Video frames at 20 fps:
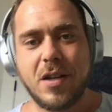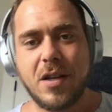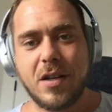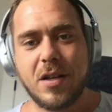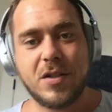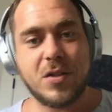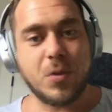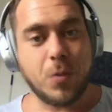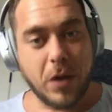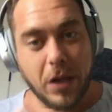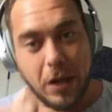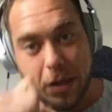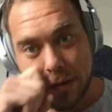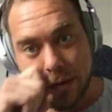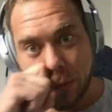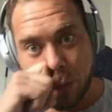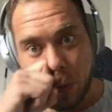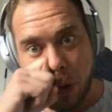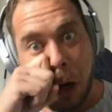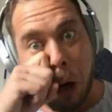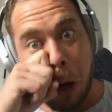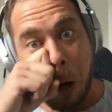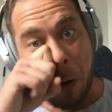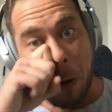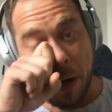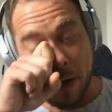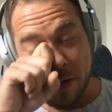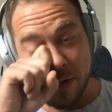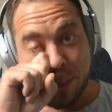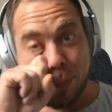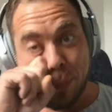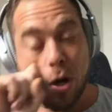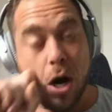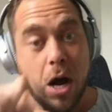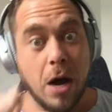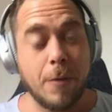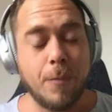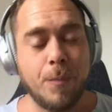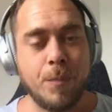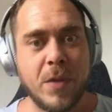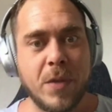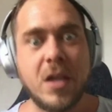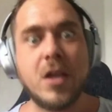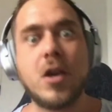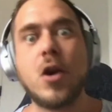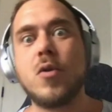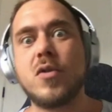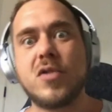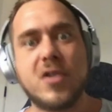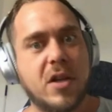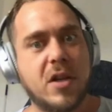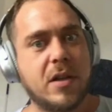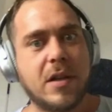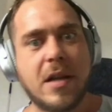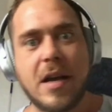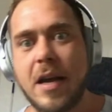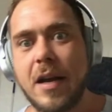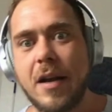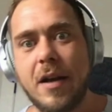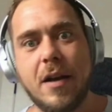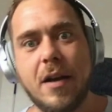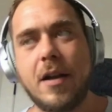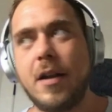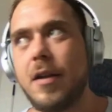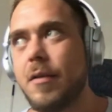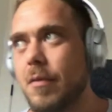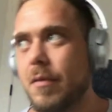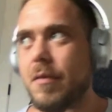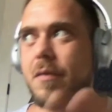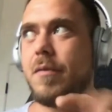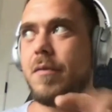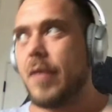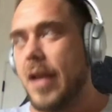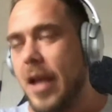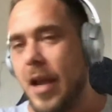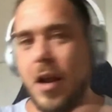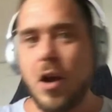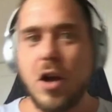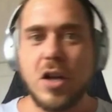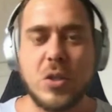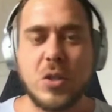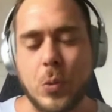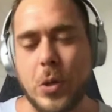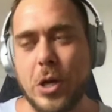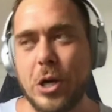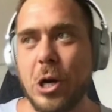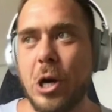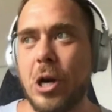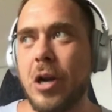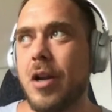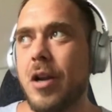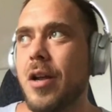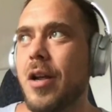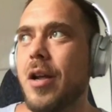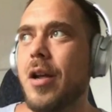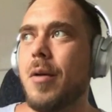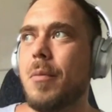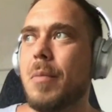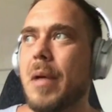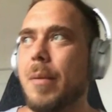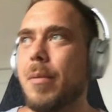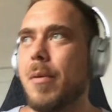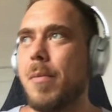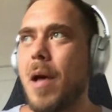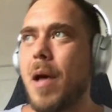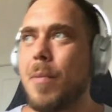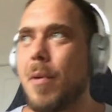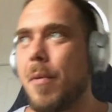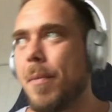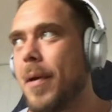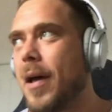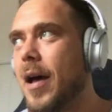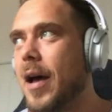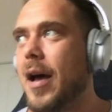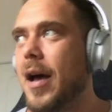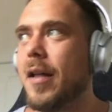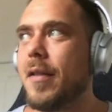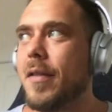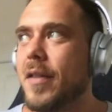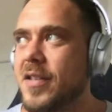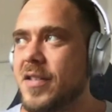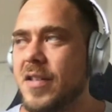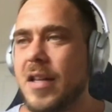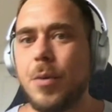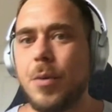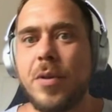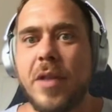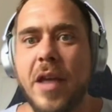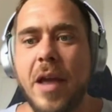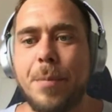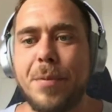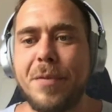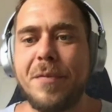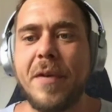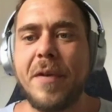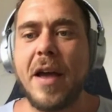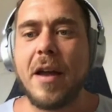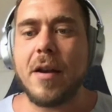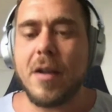And so when he hits a wall, he has a problem, he goes online and hey, on Twitter, blah, blah, blah, blah, blah, this thing with Amplify.